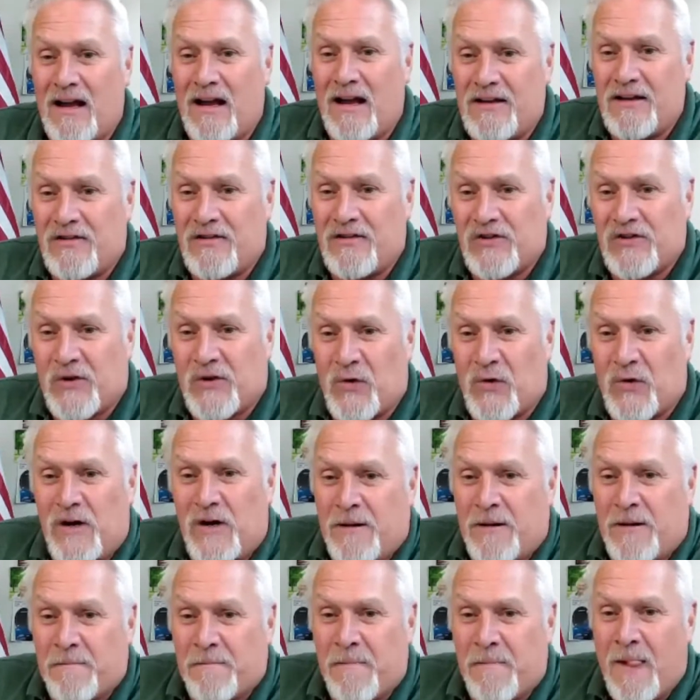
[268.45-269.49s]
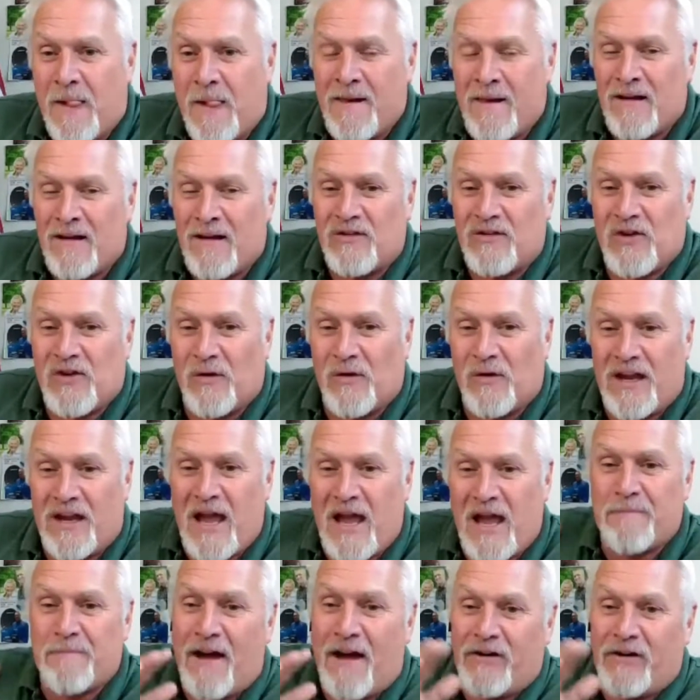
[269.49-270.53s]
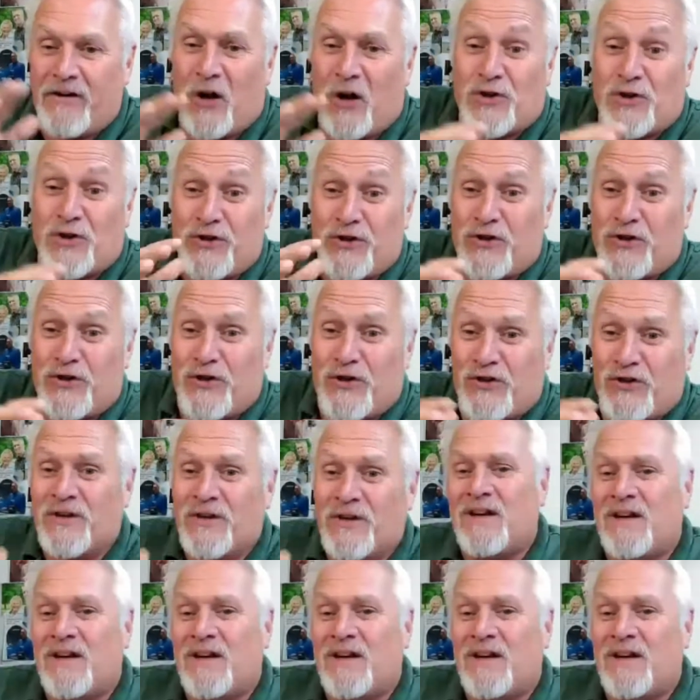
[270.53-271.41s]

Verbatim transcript: ice cream so they kept having to go shh, shh, shh.